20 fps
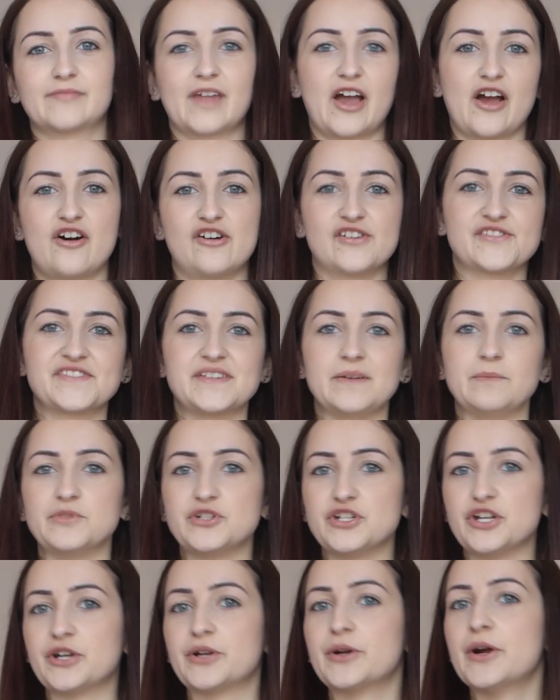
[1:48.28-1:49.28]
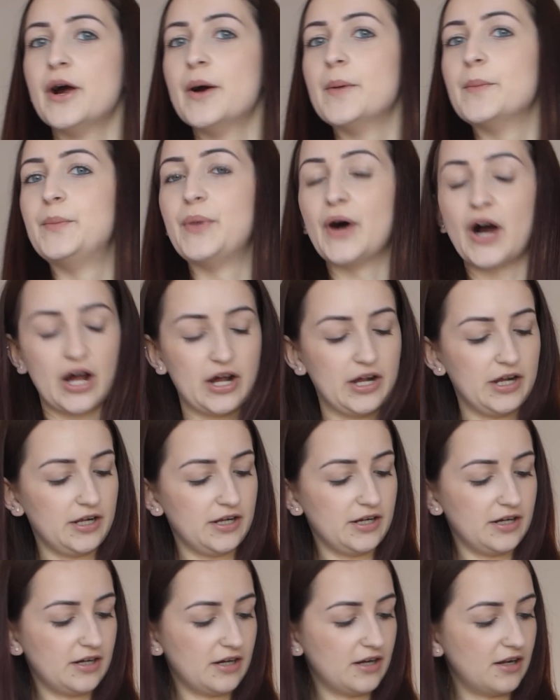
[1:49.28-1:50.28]
I asked him to, but
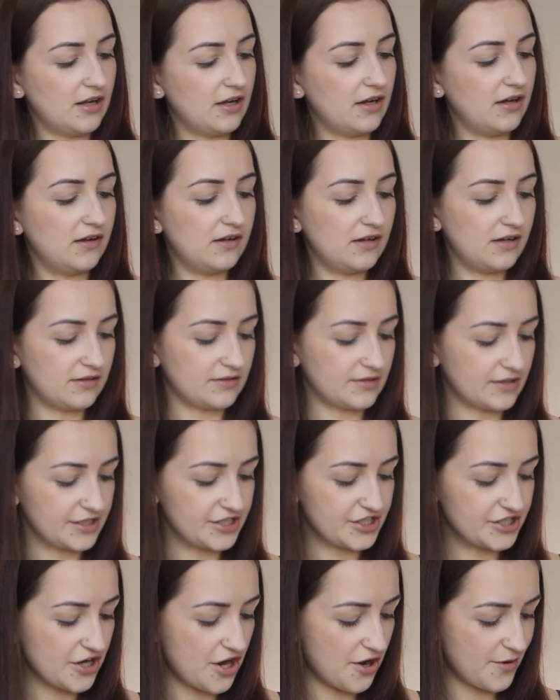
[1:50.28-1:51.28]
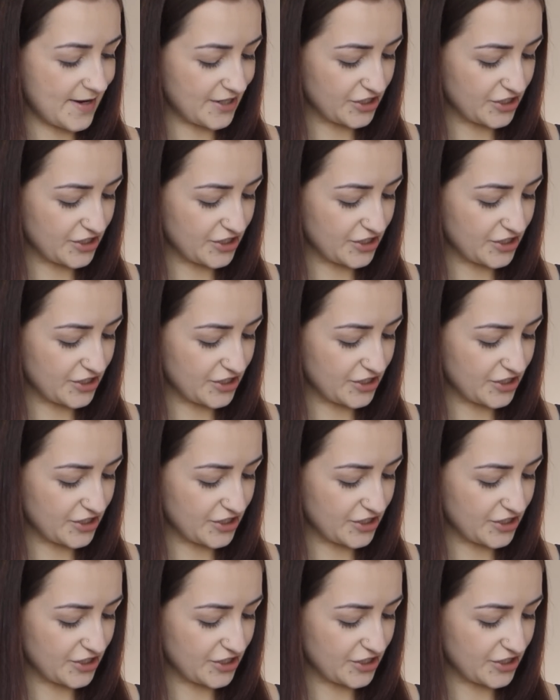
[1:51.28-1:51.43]
I don't know,